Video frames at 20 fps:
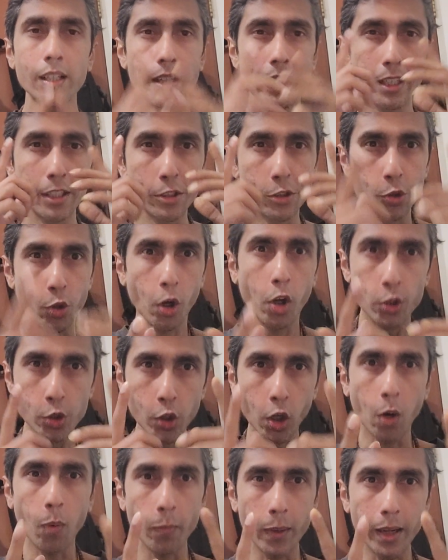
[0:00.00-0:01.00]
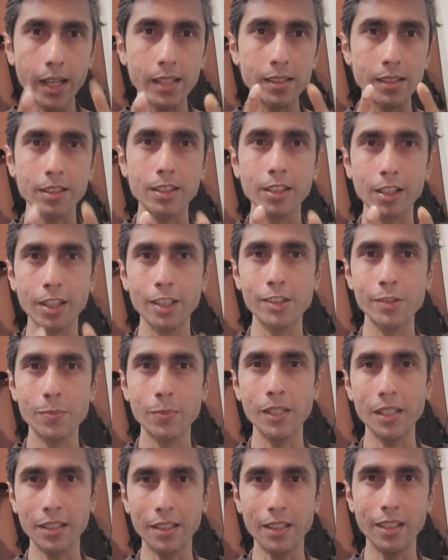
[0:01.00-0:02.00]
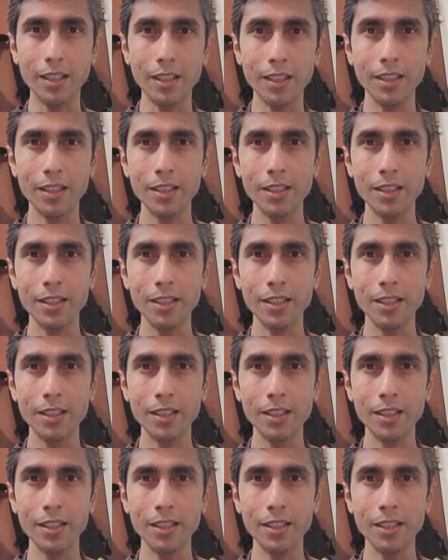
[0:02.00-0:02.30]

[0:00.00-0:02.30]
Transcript: It is your job as a third speaker,